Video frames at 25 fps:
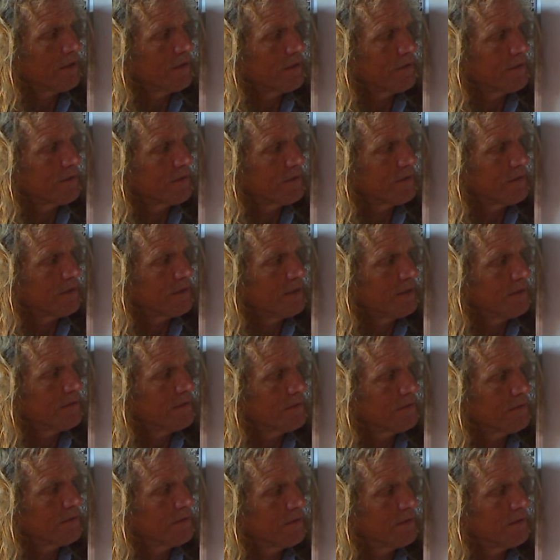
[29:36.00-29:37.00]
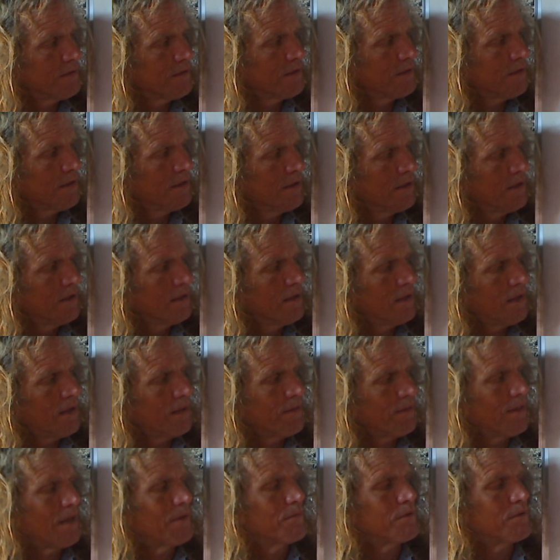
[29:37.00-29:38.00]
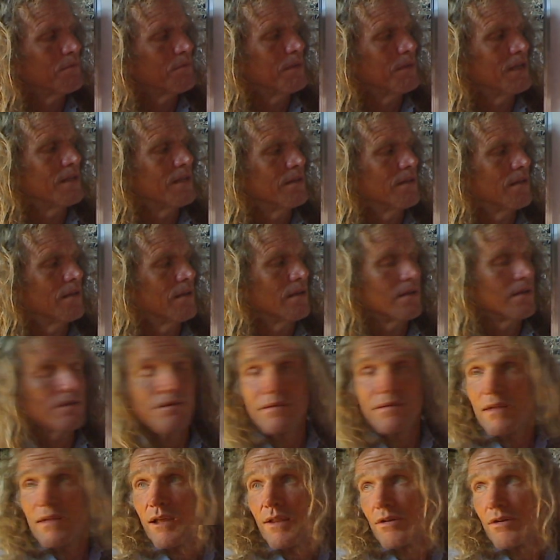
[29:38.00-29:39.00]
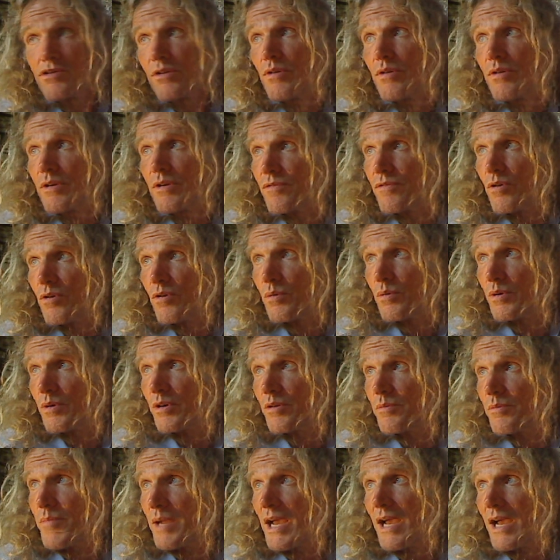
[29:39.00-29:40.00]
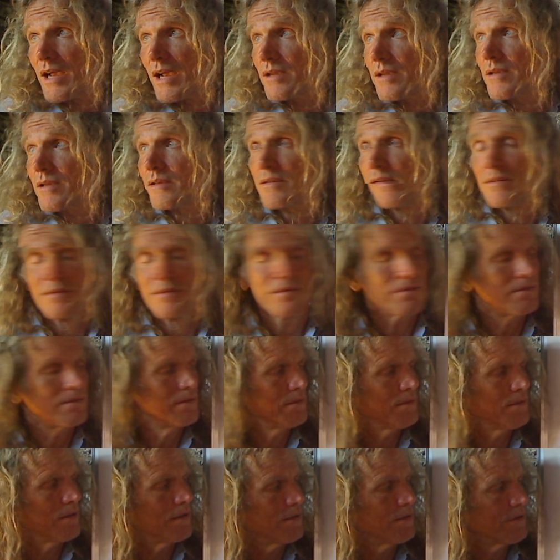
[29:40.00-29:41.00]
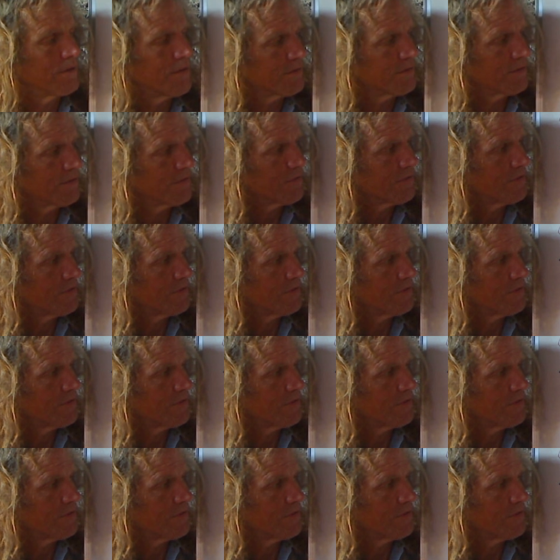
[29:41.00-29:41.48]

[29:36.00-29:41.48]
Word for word: in seats, and that would mean that it's neither going forward or back. This is